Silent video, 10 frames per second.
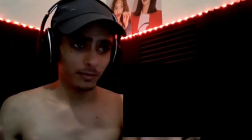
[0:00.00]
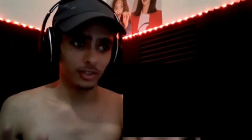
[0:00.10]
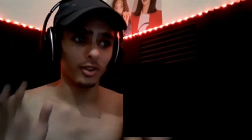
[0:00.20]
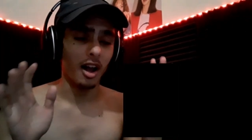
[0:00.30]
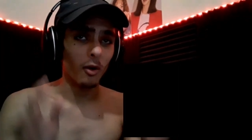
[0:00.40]

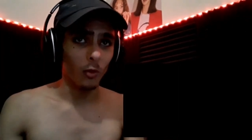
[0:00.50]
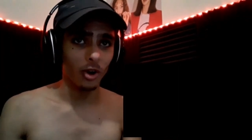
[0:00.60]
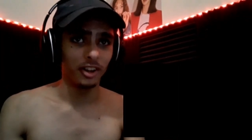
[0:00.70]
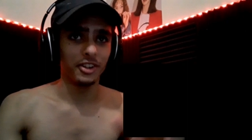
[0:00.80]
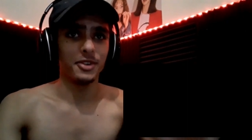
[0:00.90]
So I'm
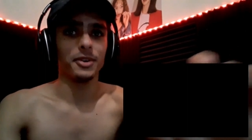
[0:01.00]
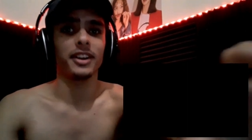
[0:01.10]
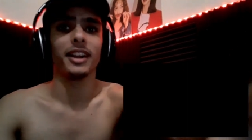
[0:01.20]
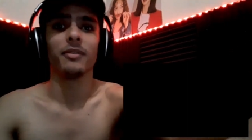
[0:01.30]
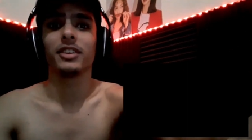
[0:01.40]
warning you,
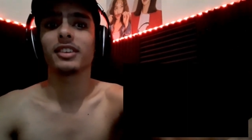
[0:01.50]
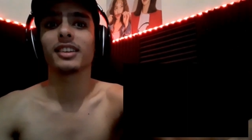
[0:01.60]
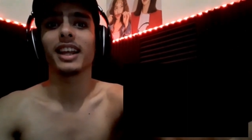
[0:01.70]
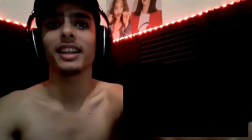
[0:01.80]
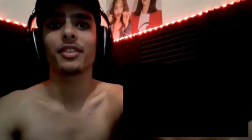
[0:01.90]
okay? This is
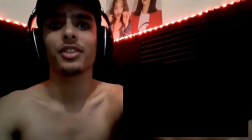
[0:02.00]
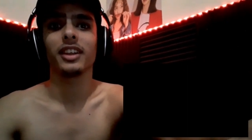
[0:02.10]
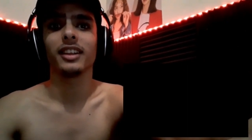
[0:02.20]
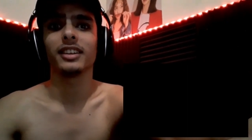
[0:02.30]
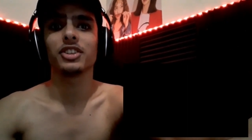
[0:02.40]
like a thing
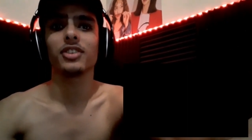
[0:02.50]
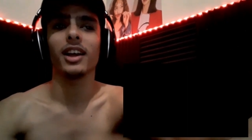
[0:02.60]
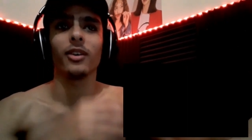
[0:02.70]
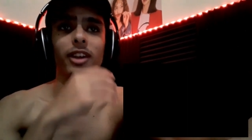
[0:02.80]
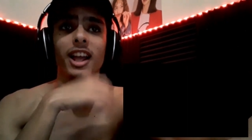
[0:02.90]
in the
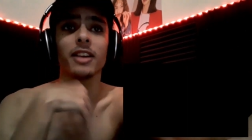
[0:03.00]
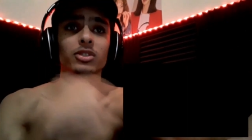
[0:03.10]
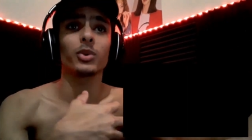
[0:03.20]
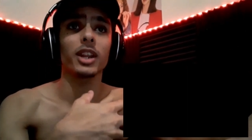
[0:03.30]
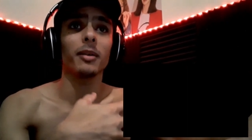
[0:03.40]
channel, okay? I
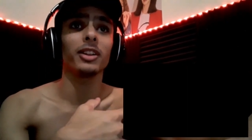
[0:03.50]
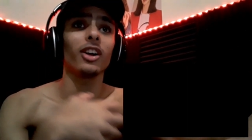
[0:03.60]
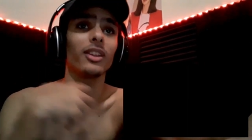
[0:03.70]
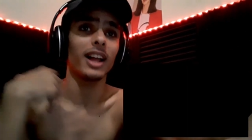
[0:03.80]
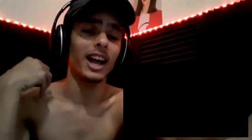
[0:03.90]
scream a
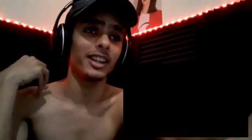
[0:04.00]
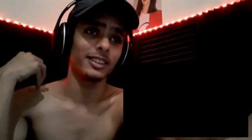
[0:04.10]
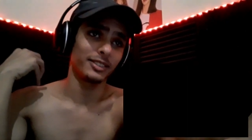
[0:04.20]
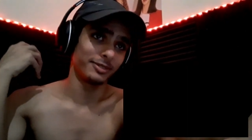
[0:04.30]
lot, I